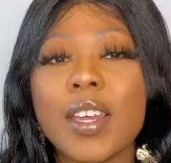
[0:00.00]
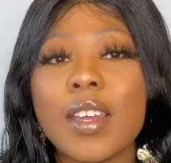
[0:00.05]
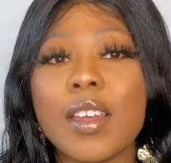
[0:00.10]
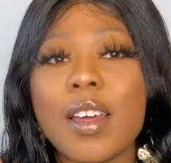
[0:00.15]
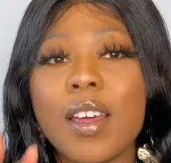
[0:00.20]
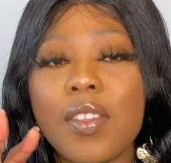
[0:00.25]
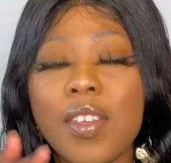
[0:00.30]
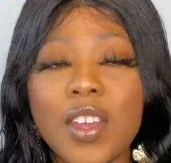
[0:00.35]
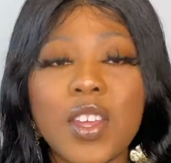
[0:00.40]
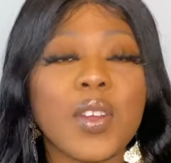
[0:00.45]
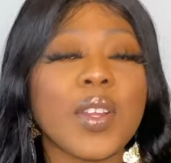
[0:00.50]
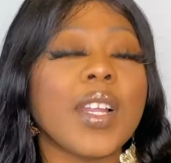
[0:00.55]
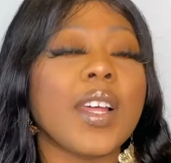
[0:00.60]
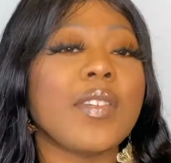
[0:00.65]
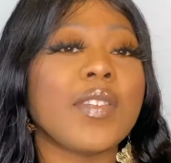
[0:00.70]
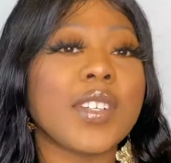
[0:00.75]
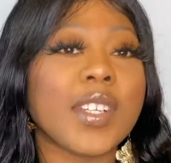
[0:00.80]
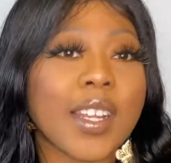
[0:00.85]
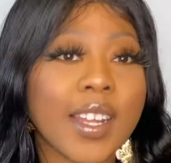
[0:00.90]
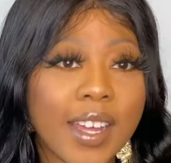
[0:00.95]
and then you
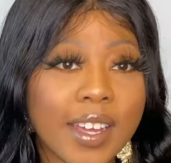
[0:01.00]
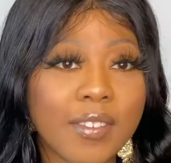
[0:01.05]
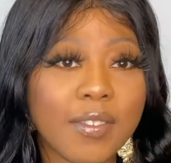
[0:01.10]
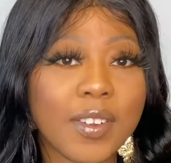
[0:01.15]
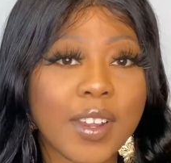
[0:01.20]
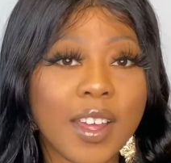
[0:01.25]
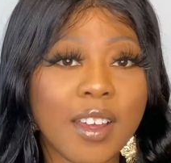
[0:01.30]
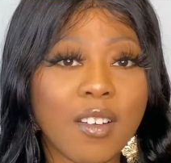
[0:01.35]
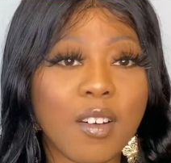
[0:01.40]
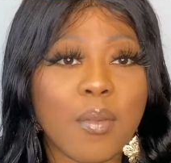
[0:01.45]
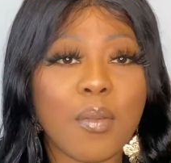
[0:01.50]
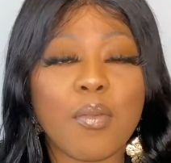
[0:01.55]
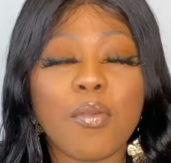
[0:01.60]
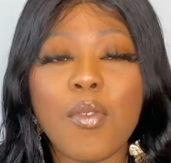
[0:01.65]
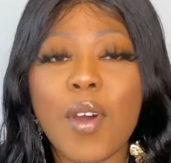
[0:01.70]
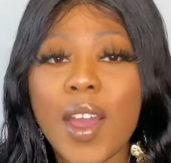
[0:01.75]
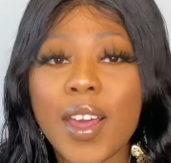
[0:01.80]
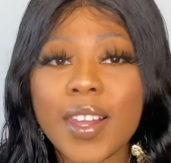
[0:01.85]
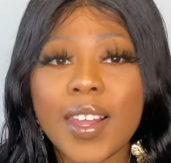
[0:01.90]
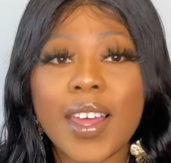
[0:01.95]
lift your left leg up,
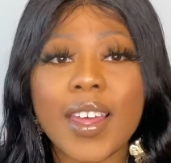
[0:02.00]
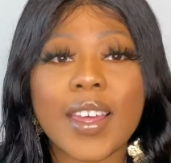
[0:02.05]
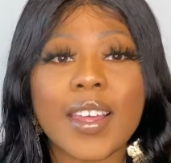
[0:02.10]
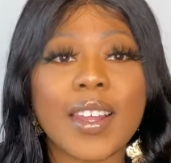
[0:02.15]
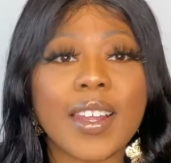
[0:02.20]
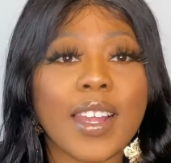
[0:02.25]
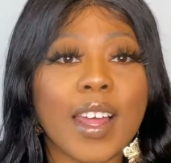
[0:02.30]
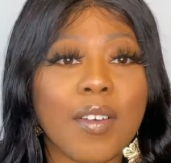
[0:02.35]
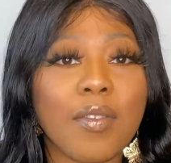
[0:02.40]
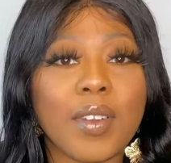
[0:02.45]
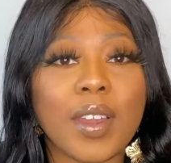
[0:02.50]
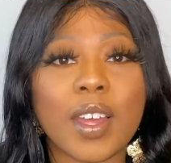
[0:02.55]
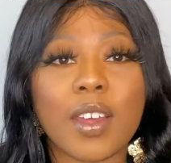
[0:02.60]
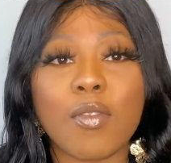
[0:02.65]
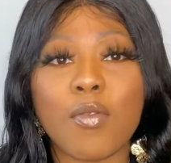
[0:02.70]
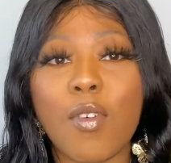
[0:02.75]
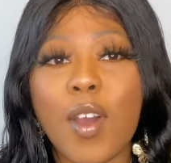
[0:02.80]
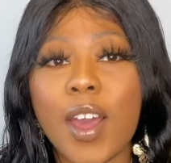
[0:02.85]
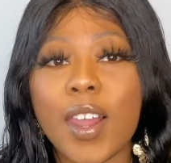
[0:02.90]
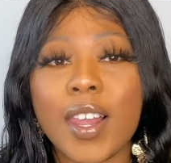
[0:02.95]
right leg, left leg,
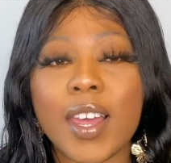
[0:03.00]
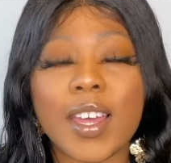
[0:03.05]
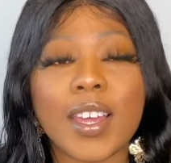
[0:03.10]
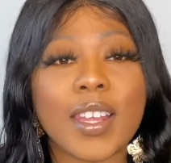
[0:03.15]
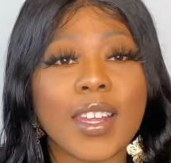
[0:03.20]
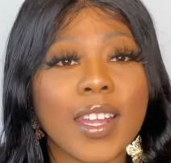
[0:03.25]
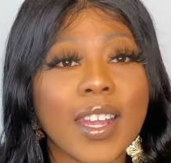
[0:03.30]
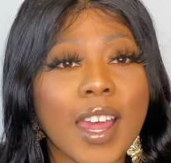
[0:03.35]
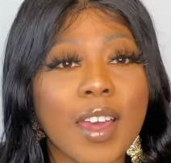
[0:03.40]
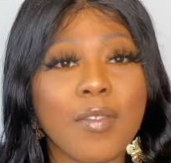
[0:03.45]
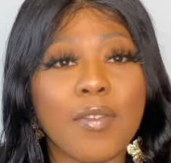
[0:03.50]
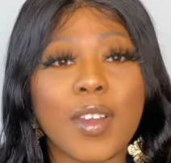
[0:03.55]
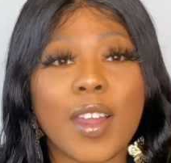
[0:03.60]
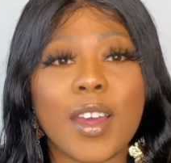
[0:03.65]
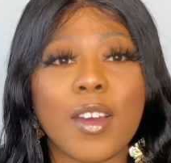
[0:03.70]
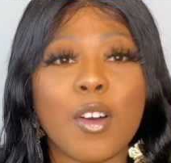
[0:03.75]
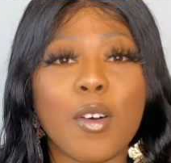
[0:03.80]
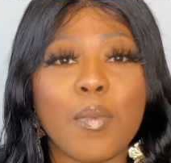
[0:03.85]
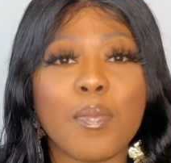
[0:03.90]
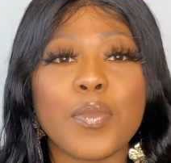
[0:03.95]
right leg, left
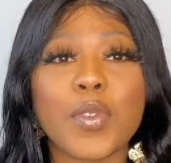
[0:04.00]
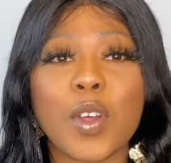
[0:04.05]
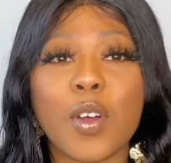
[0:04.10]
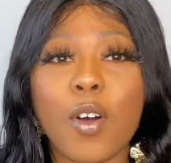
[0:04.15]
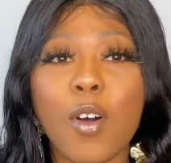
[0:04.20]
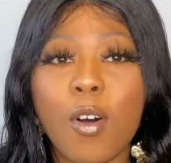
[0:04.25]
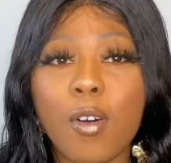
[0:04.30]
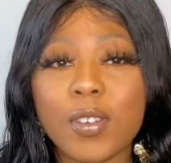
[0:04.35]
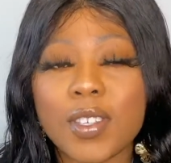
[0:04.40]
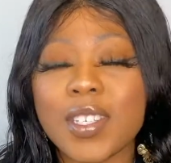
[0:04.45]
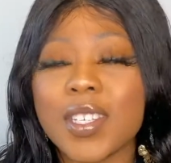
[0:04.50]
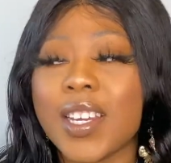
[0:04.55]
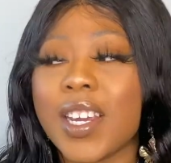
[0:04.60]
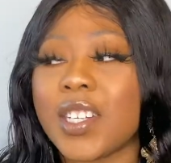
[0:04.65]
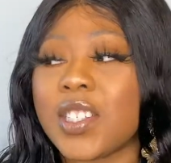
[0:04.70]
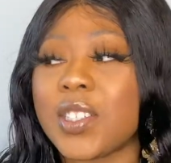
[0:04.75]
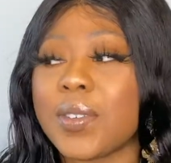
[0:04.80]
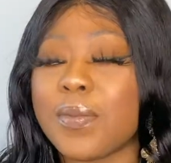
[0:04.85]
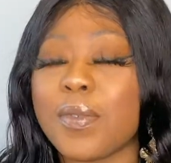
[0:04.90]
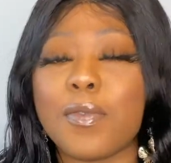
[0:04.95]
leg up.
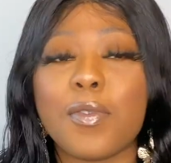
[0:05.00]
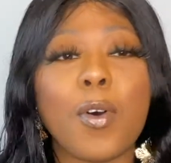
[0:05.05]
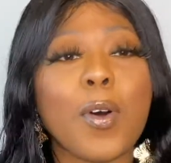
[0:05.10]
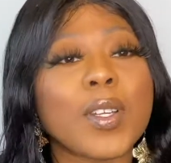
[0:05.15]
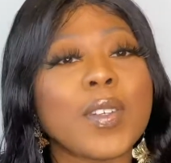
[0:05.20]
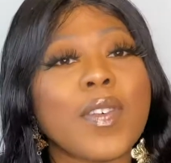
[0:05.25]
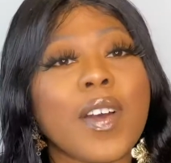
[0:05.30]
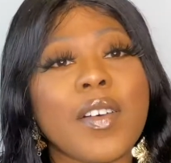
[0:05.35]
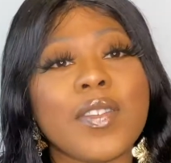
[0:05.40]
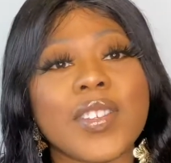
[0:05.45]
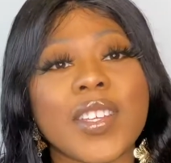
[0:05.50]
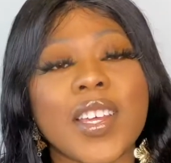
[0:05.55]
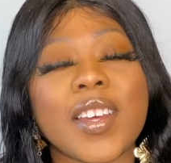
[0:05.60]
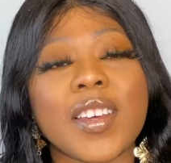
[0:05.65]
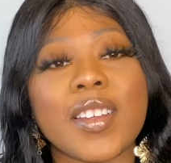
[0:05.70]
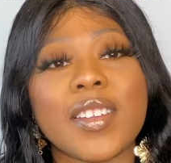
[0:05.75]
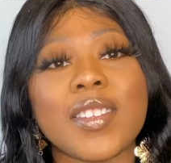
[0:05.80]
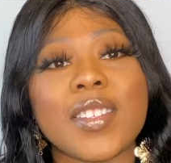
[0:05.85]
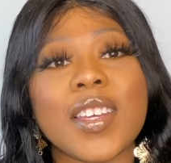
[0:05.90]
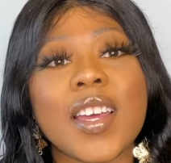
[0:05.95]
Alternation, 4 to 5
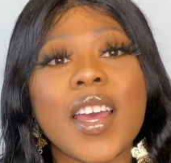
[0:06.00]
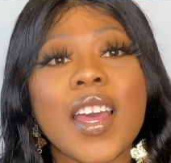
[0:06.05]
seconds.